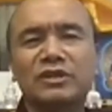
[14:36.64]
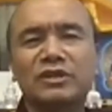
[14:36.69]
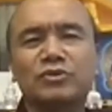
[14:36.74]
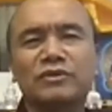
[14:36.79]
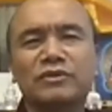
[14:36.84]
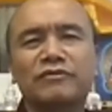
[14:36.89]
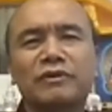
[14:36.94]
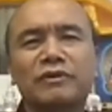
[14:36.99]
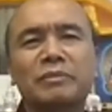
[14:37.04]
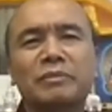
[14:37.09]
give
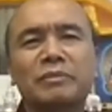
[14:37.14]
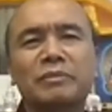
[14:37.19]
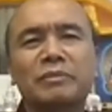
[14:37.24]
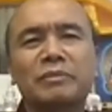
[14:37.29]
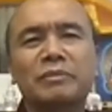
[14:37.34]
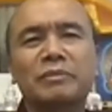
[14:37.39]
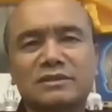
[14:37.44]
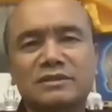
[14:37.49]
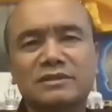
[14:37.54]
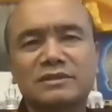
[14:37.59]
a public
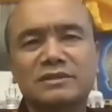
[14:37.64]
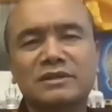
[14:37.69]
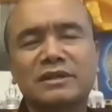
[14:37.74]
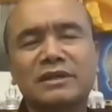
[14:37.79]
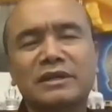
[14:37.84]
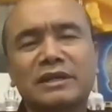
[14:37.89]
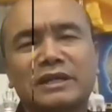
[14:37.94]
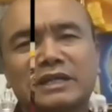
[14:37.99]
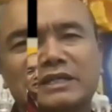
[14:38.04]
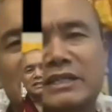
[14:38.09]

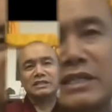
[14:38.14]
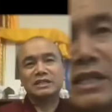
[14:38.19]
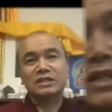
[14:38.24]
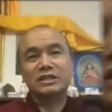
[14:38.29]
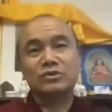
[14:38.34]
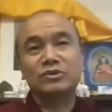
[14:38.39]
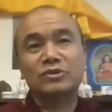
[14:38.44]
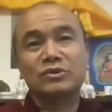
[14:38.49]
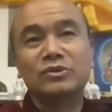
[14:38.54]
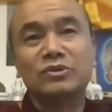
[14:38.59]
address in
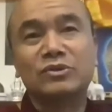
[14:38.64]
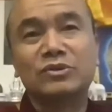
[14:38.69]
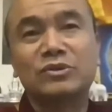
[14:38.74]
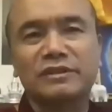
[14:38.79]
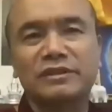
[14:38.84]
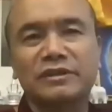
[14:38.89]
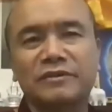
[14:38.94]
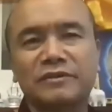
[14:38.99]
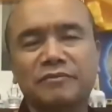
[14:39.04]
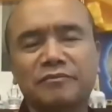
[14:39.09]
Delhi
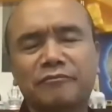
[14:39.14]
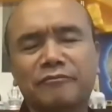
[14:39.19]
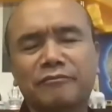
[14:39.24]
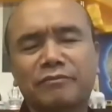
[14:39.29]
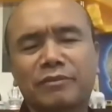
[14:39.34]
University.